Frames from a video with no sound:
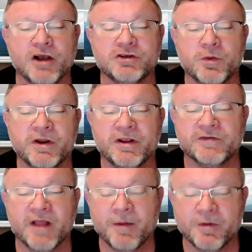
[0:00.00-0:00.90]
So when you
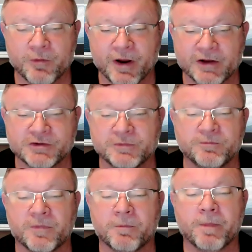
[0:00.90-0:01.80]
slam the brakes,
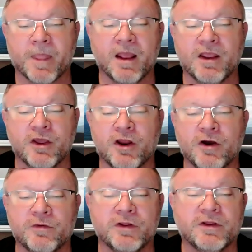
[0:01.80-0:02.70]

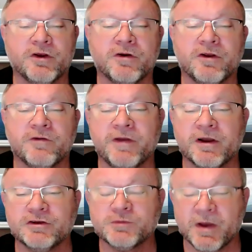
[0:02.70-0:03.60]
your
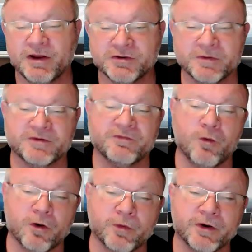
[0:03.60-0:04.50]
vehicle's weight shifts
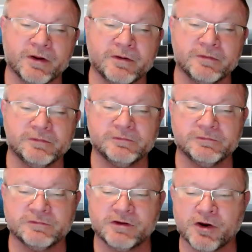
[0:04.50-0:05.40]
forward.
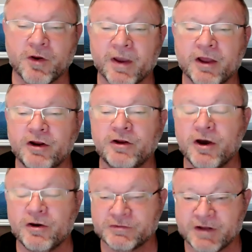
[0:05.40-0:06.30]
You're going into a
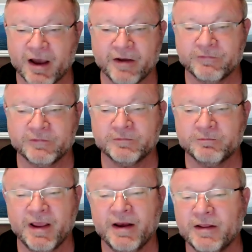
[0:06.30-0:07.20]
nosedive,
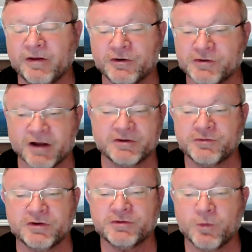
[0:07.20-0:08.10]
meaning your shocks and
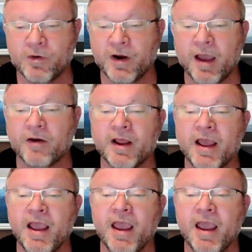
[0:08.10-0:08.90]
struts are worn out.